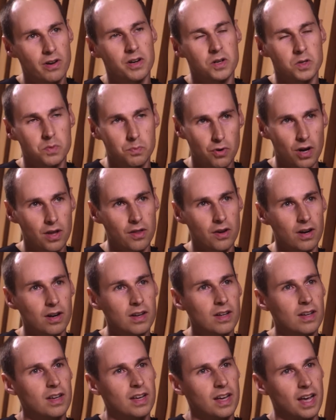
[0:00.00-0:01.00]
and his brother.
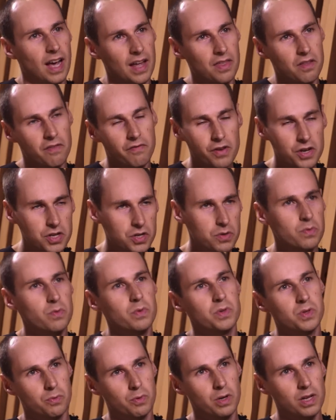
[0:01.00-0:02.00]
And the vision
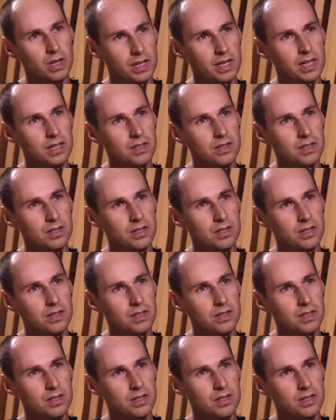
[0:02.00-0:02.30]
was really